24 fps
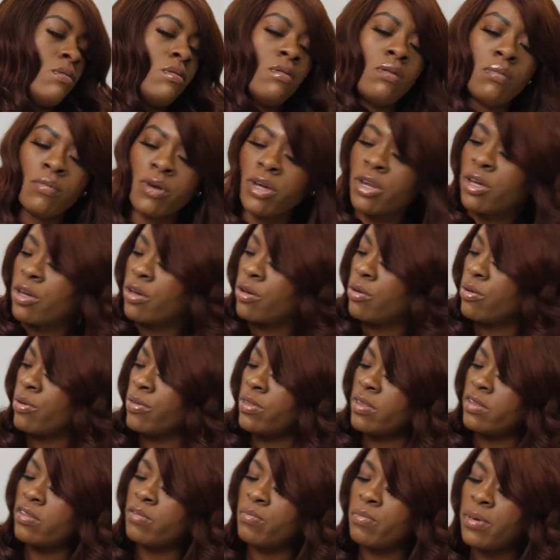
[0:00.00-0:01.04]
I'm going to go in
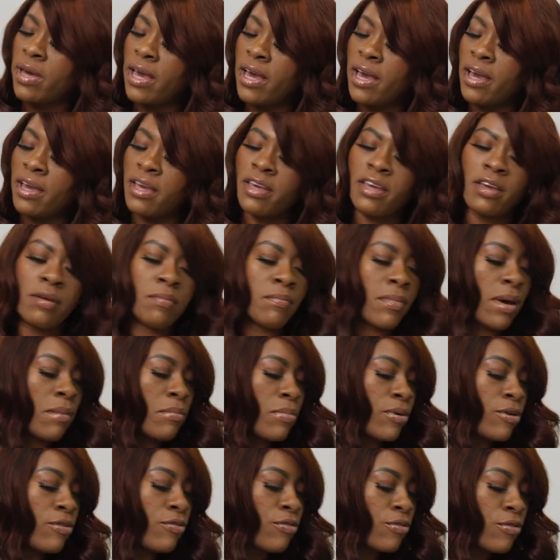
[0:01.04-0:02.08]
this bag and get my
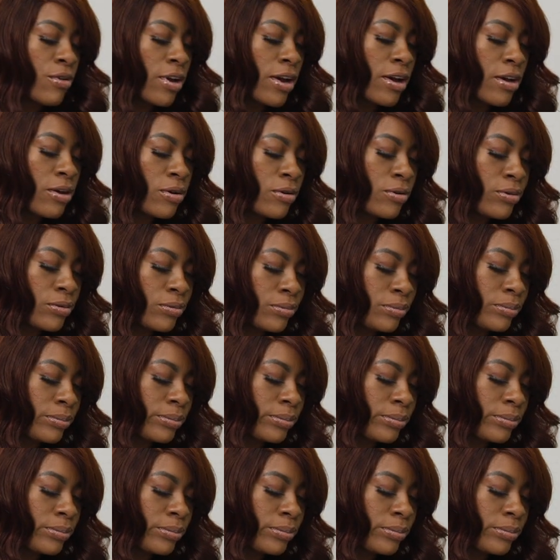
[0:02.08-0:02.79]
buffer out.